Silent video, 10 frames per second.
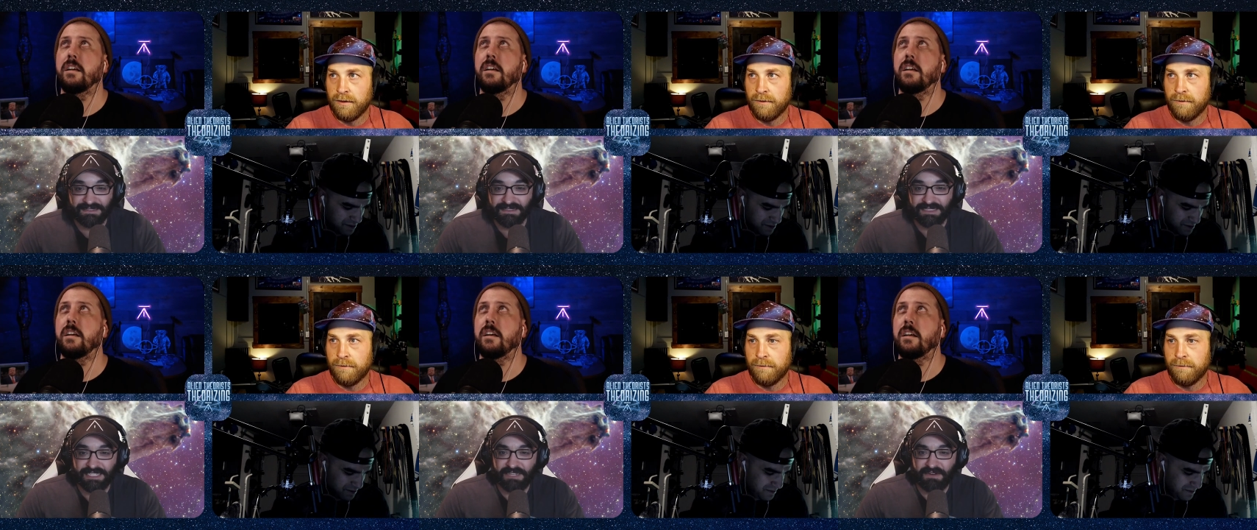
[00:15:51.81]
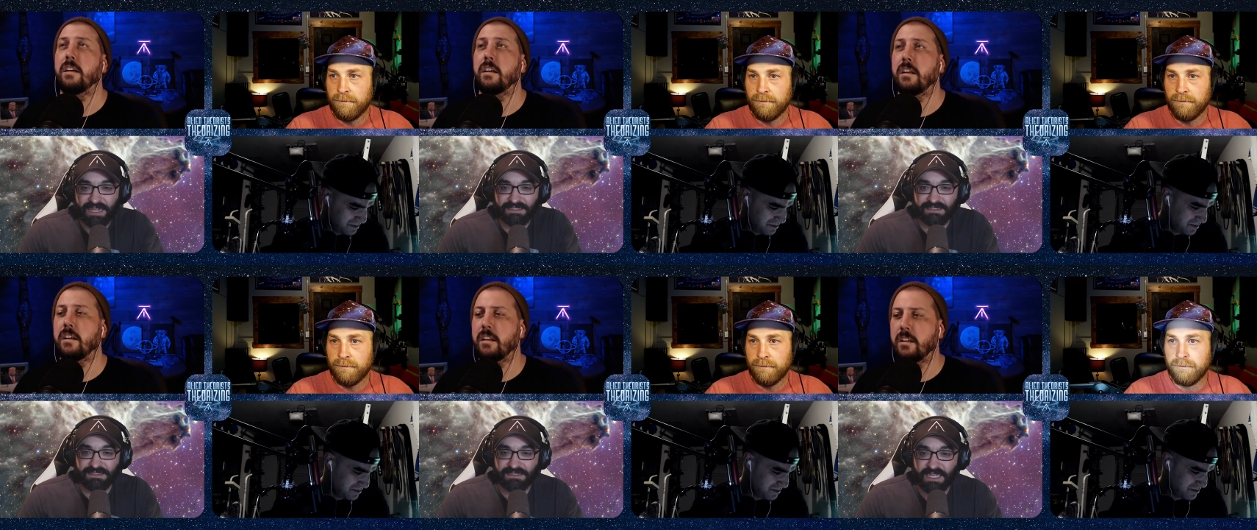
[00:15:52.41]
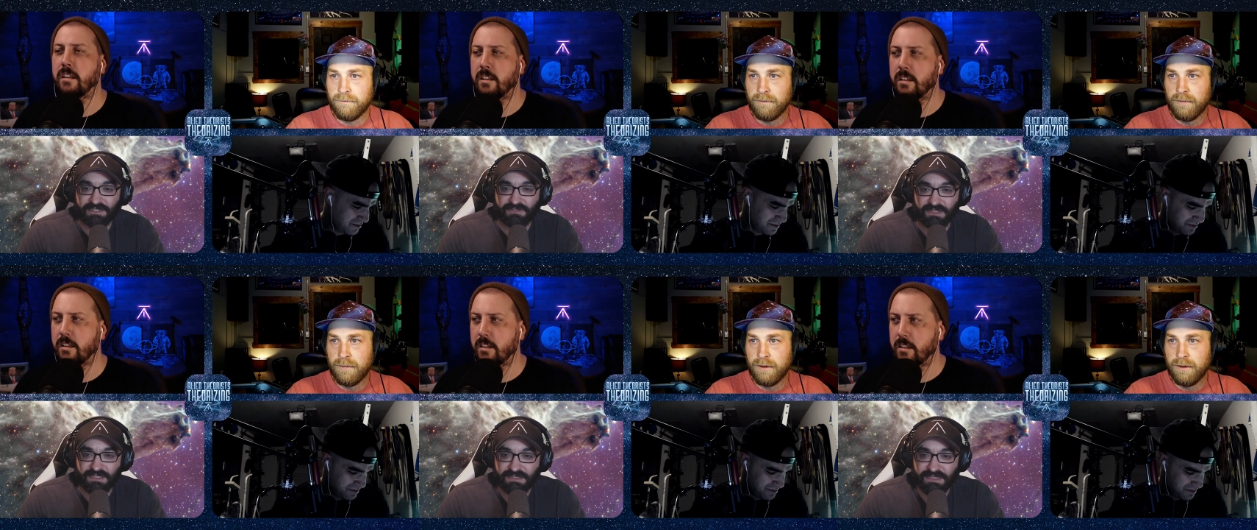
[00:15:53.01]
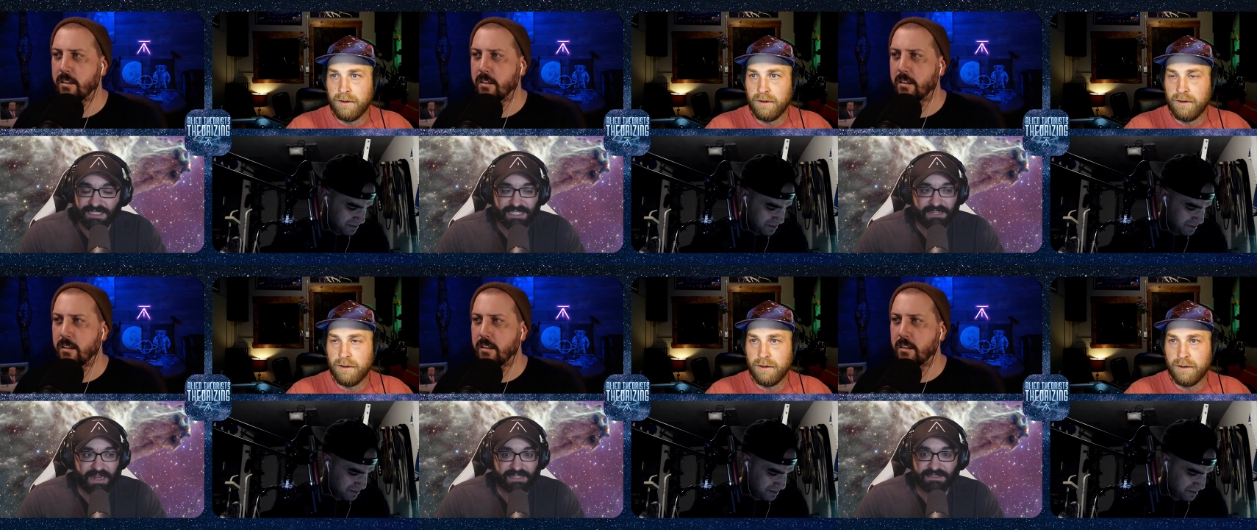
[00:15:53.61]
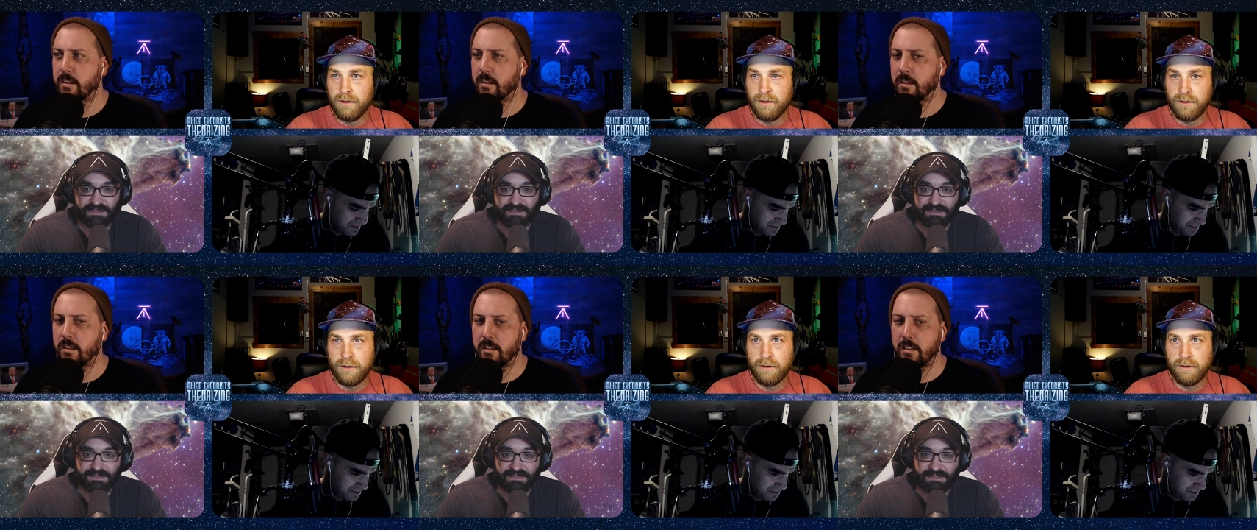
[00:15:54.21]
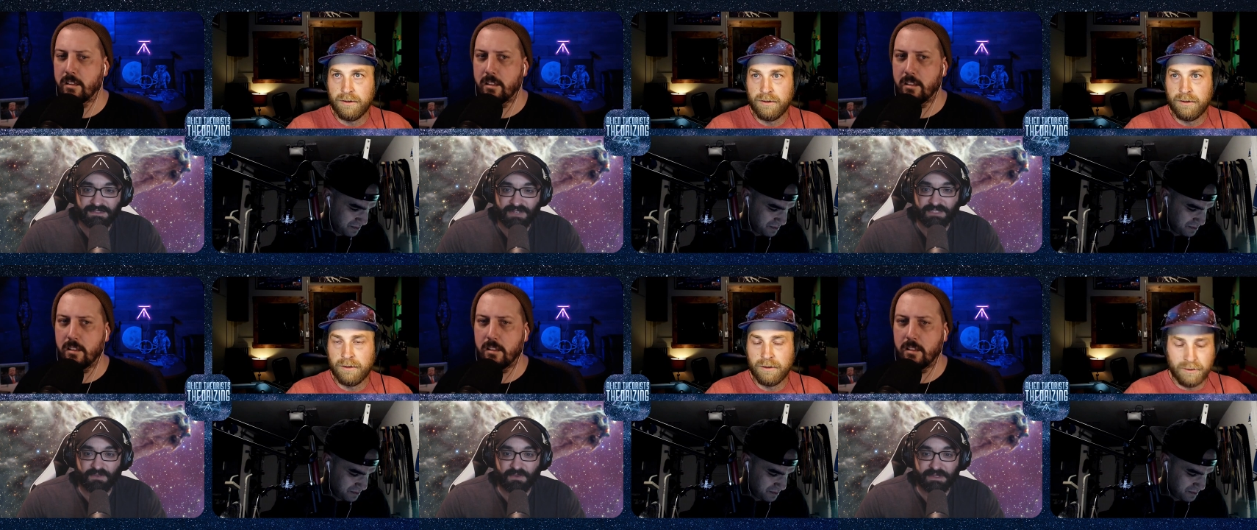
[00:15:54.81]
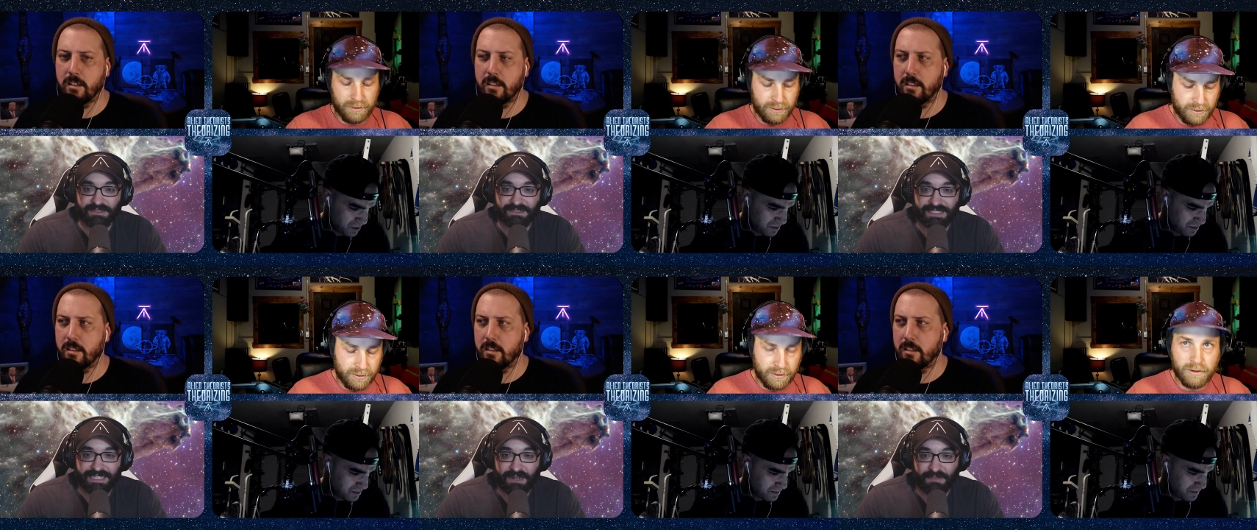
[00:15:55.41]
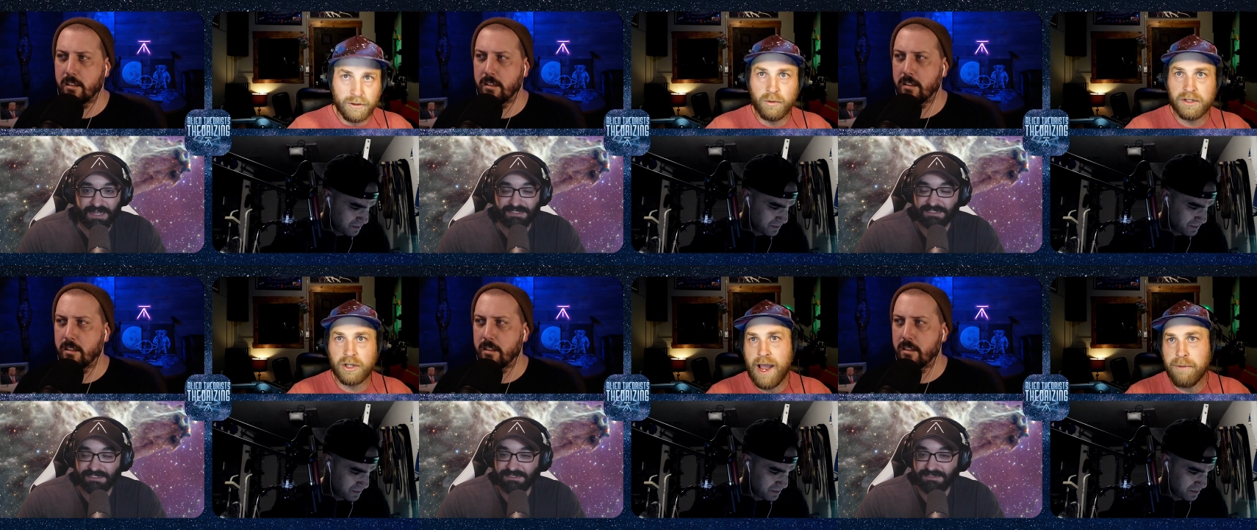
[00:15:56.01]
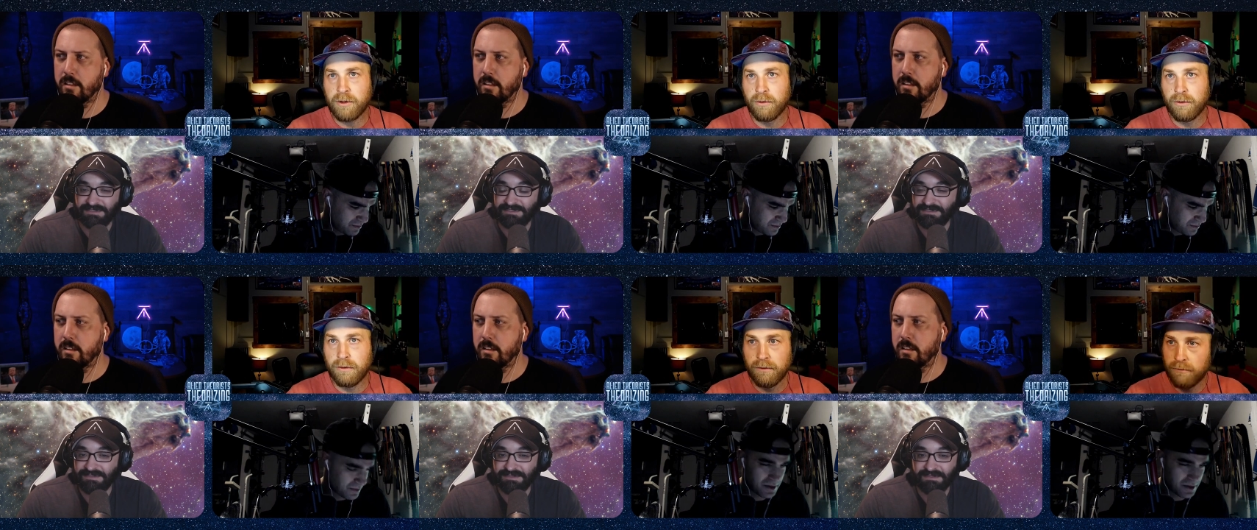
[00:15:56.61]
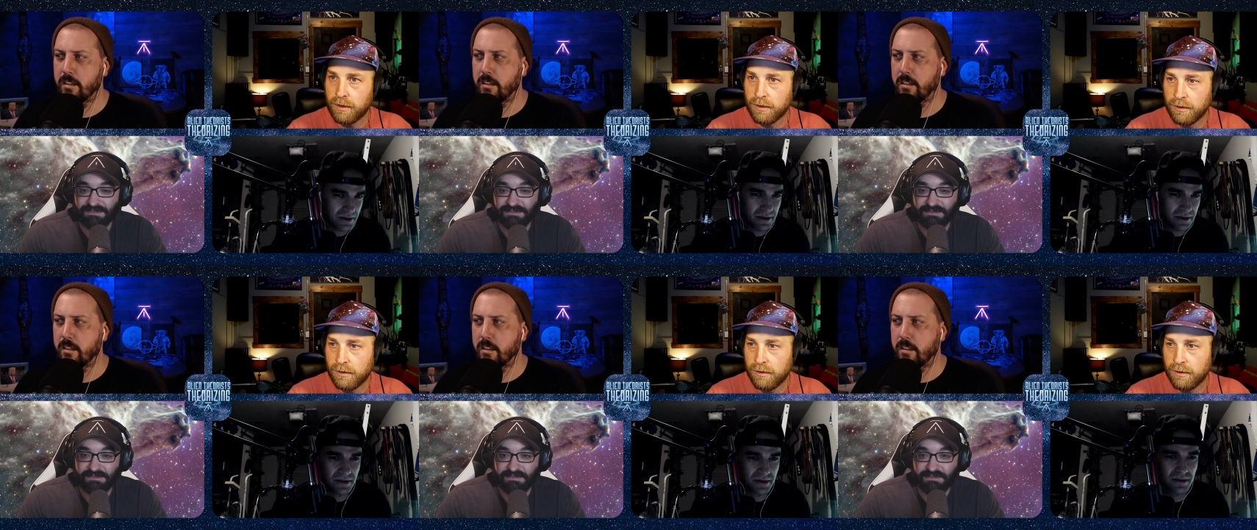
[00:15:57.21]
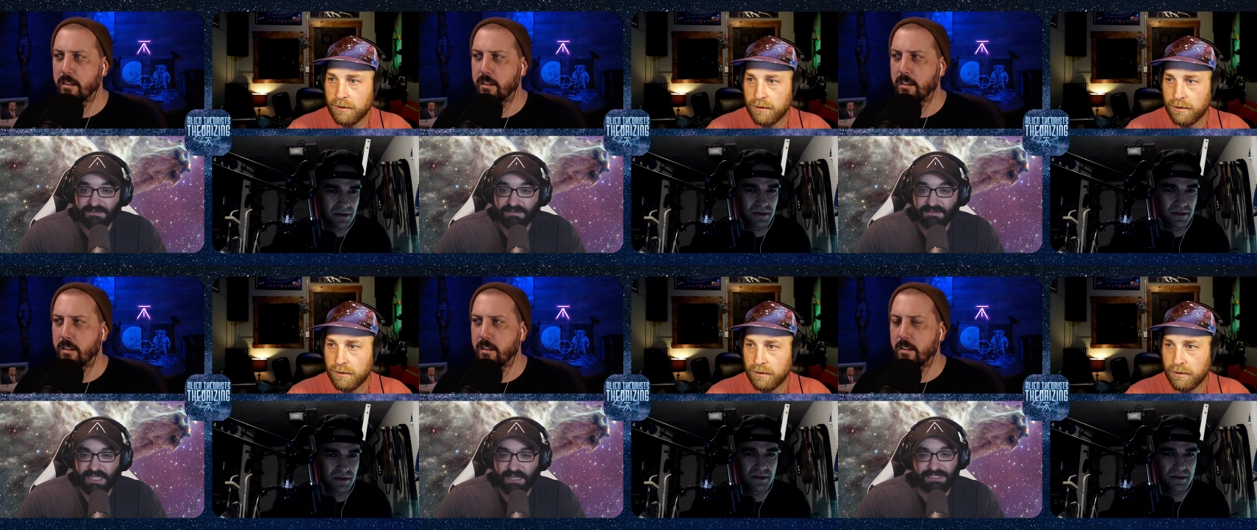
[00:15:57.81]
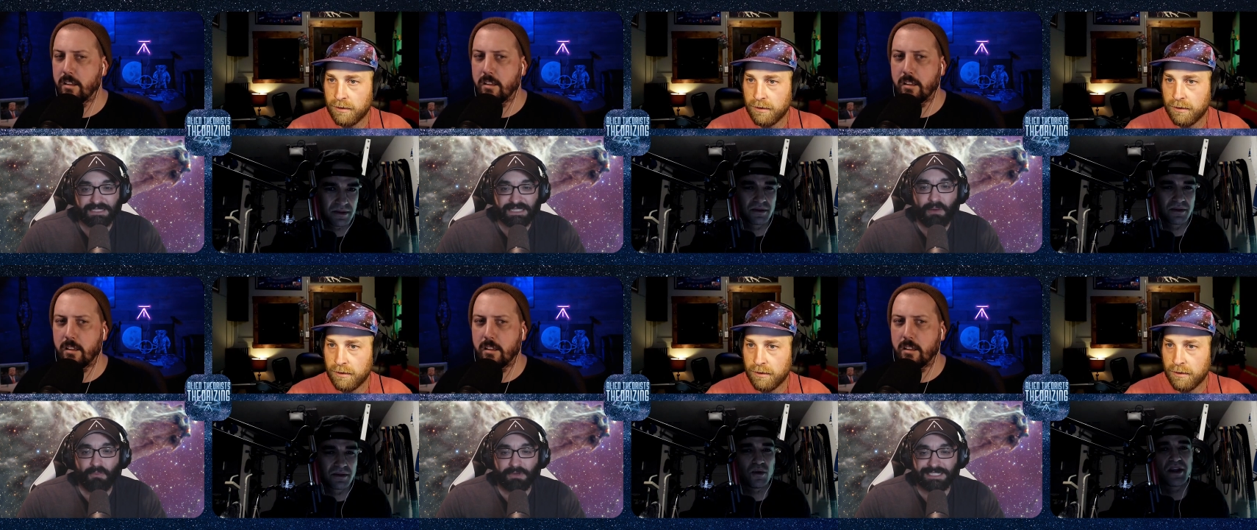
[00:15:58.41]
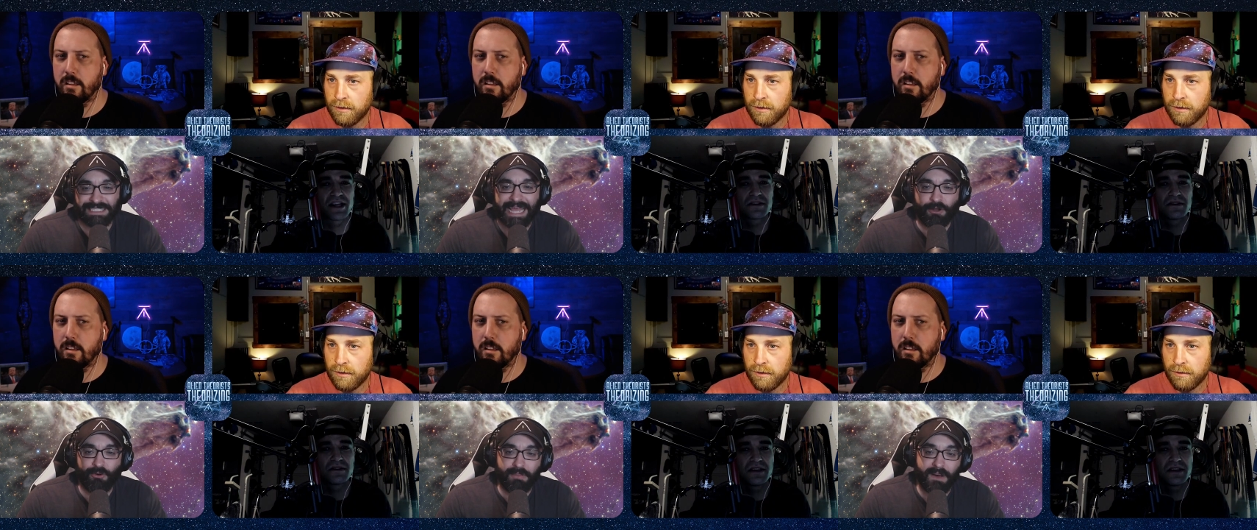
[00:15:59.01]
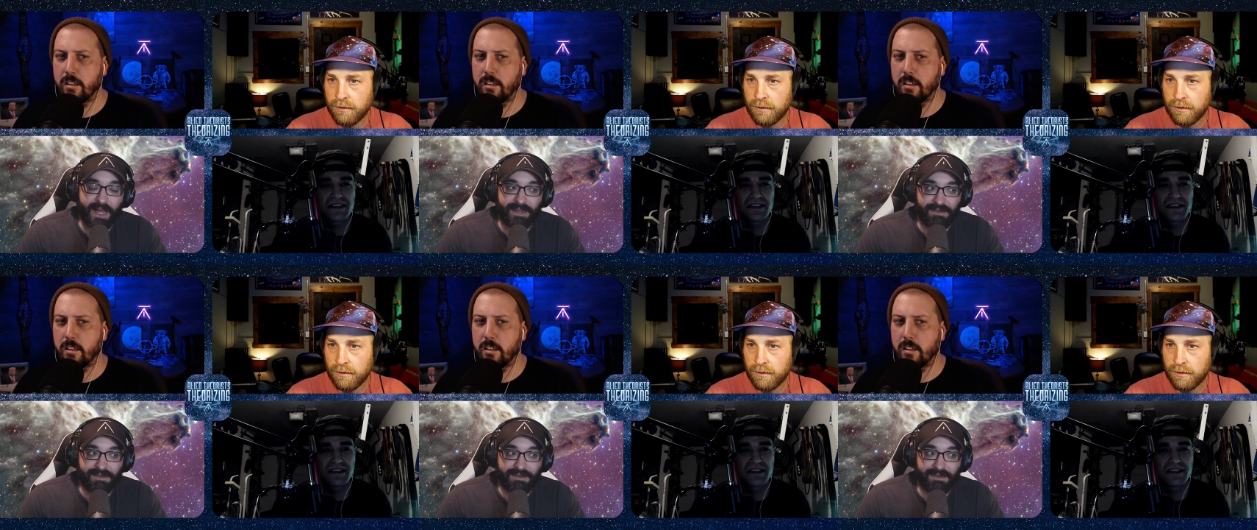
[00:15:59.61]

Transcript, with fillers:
Speaker 1: Is the T Rex dinosaur? Is the T Rex Transformer? Is the Dinobots?
Speaker 2: Who was the Raptor one?
Speaker 1: That was that was Dinobot.